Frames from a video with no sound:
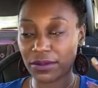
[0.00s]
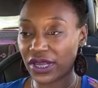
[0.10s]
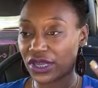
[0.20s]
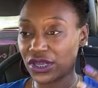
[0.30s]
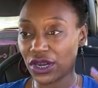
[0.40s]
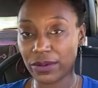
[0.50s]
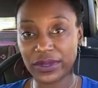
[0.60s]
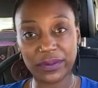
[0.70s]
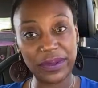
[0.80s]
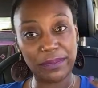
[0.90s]
can stir up
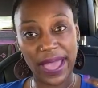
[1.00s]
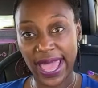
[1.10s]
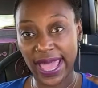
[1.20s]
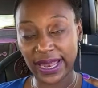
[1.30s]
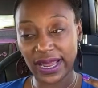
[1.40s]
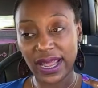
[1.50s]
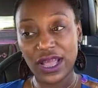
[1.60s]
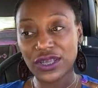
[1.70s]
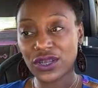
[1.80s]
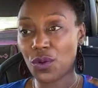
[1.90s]
to be bad.
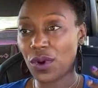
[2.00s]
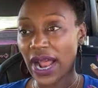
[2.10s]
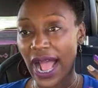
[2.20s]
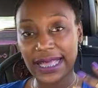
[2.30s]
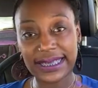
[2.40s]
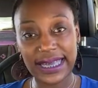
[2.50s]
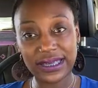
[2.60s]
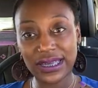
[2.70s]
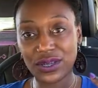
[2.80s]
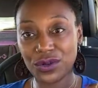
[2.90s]
So what I tend
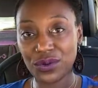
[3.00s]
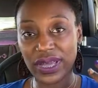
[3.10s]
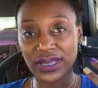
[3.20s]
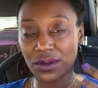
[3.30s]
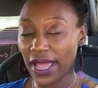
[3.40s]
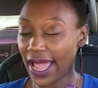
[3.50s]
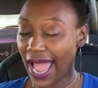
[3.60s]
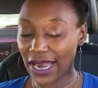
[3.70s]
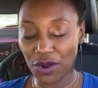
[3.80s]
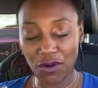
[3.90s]
to do is, okay,
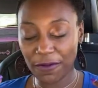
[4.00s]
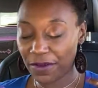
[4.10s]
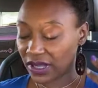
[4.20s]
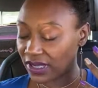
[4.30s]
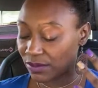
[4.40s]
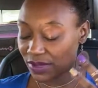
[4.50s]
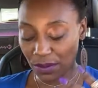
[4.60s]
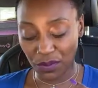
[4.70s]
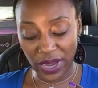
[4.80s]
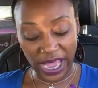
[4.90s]
I know I'm feeling some type
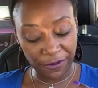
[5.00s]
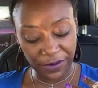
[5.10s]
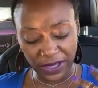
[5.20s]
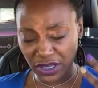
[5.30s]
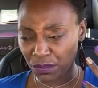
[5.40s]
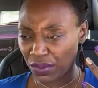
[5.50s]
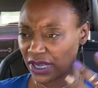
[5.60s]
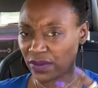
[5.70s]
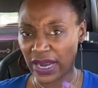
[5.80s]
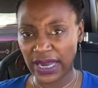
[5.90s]
of way. I'm feeling
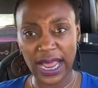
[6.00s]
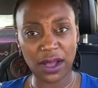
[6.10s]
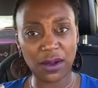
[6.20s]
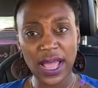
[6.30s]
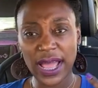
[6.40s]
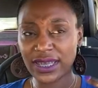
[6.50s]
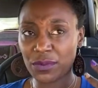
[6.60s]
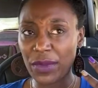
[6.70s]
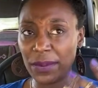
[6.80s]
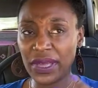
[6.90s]
depressed right now. So
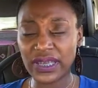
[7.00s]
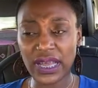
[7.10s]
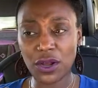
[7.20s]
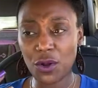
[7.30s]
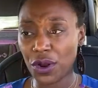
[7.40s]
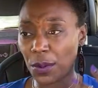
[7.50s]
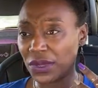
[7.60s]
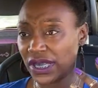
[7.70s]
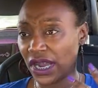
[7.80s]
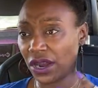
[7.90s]
maybe instead of going
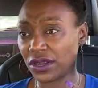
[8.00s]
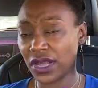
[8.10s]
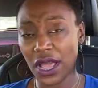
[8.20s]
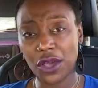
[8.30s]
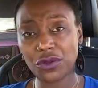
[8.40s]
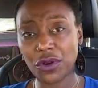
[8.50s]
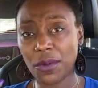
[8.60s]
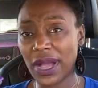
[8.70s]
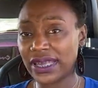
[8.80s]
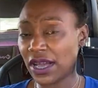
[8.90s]
upstairs, throwing
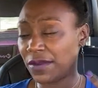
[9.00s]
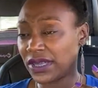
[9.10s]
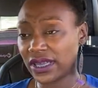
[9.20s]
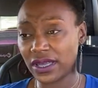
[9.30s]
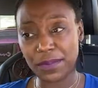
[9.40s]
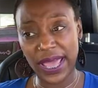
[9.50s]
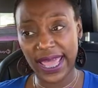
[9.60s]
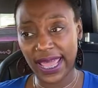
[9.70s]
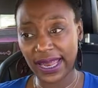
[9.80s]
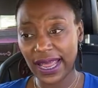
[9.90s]
myself into the
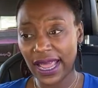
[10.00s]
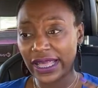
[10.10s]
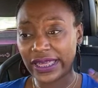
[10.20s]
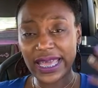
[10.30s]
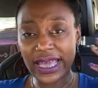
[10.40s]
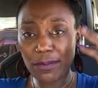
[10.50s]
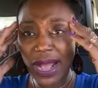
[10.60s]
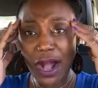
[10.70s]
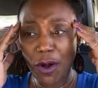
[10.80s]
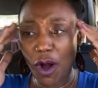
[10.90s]
bed, thinking
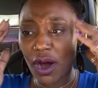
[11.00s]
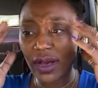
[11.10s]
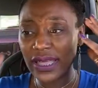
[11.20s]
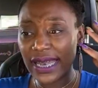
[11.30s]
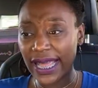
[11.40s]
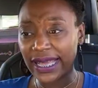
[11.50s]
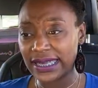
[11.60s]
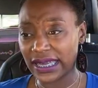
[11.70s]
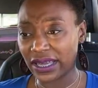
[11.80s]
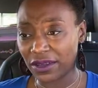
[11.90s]
about all the
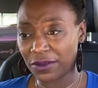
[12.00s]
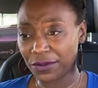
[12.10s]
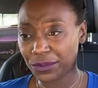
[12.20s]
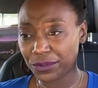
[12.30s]
negative.